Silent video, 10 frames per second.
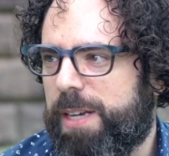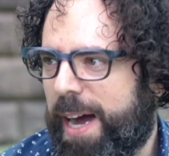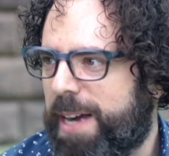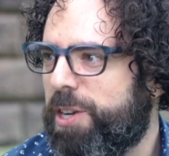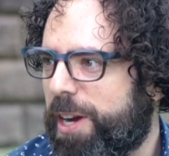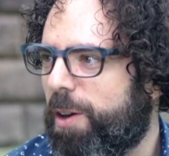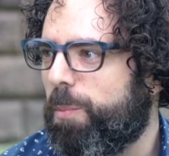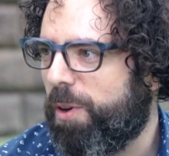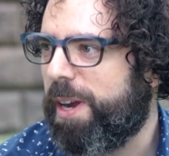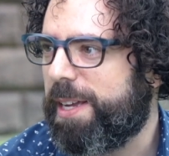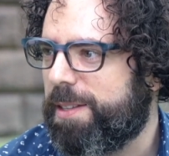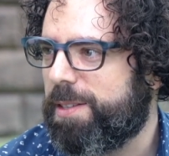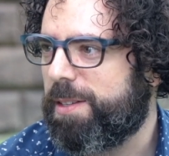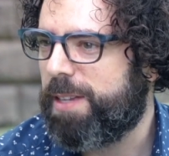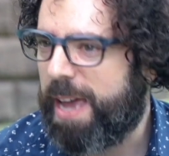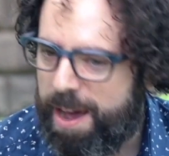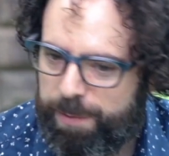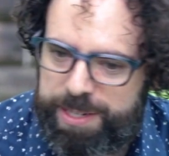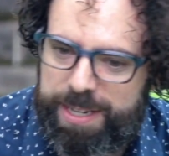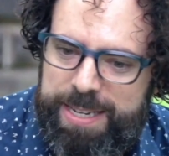hijack our brains, to have
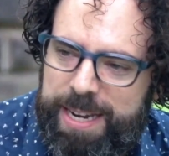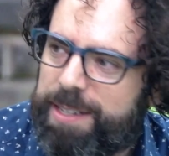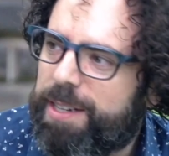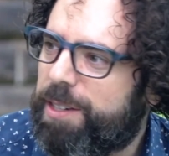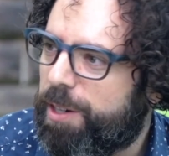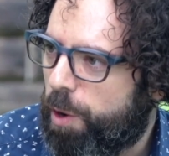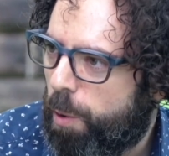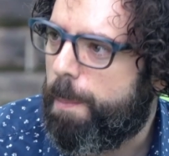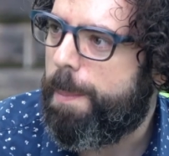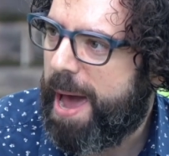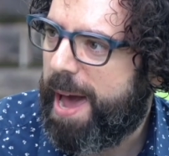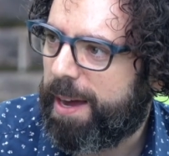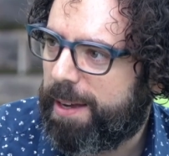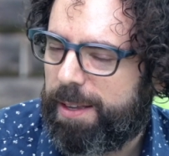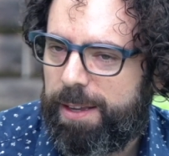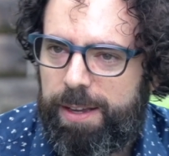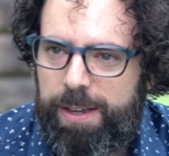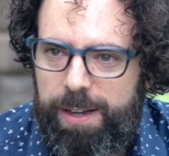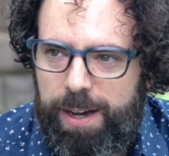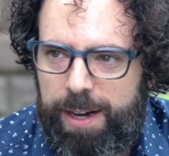us addicted to go back.
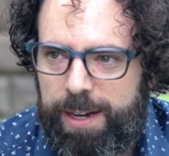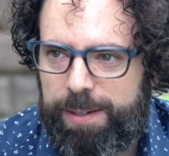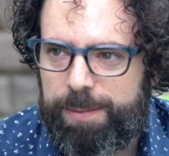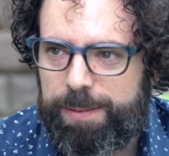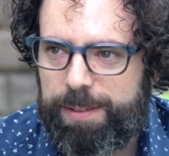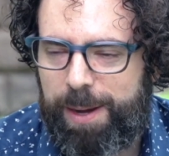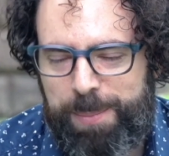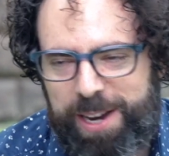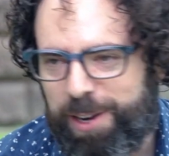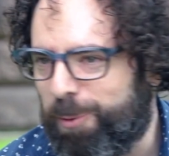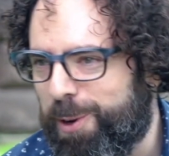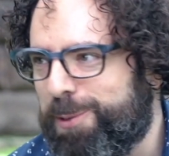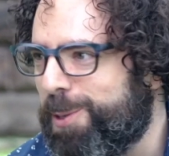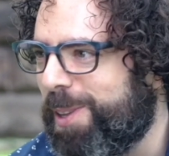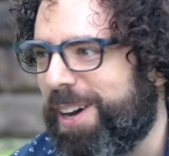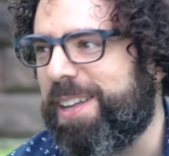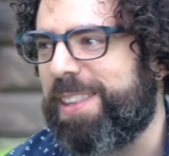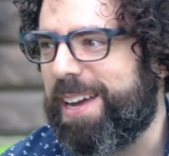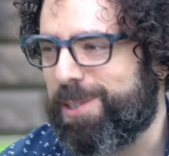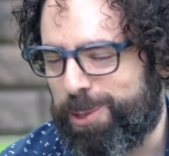I'm not going to riff too long on
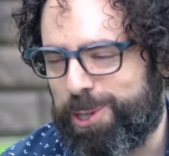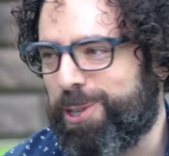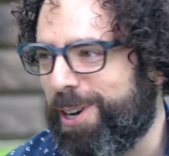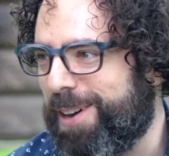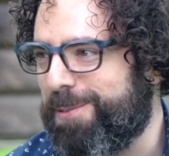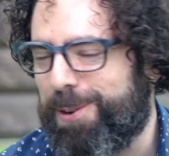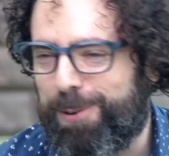that. So just turn off your